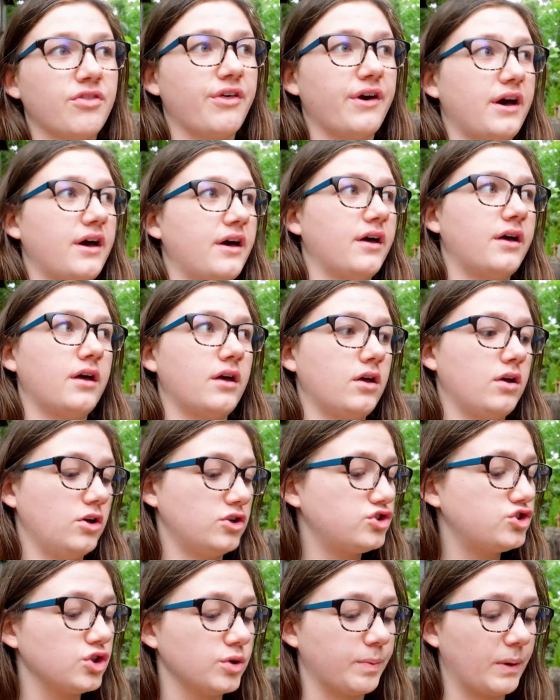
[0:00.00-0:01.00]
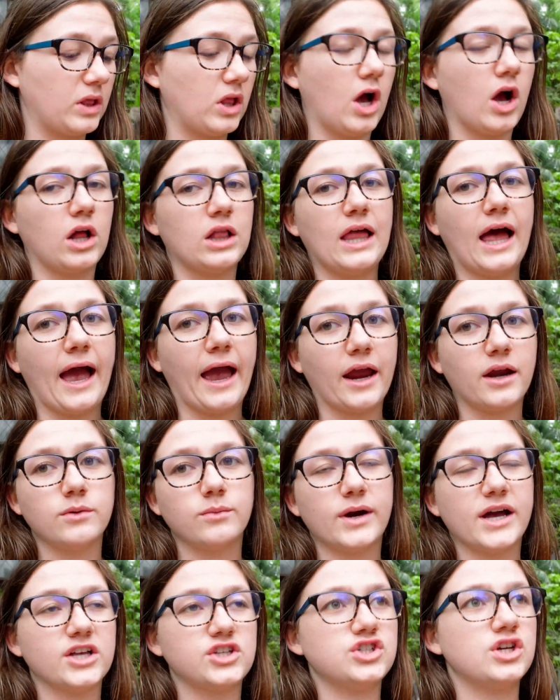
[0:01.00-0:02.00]
the super long line,
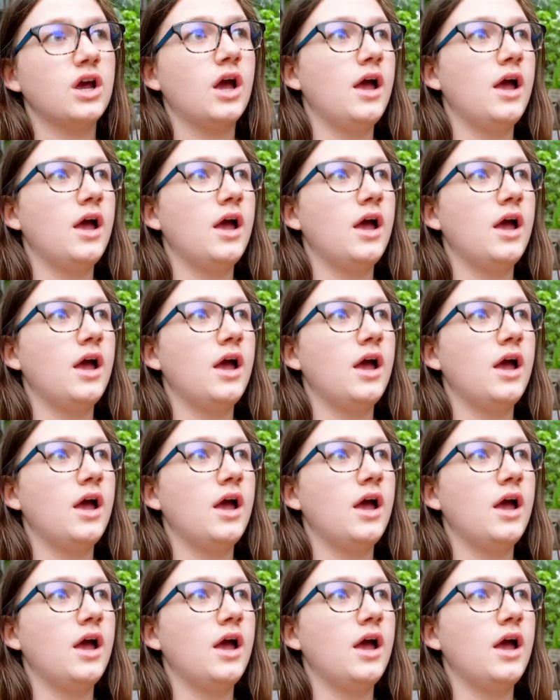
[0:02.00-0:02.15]
which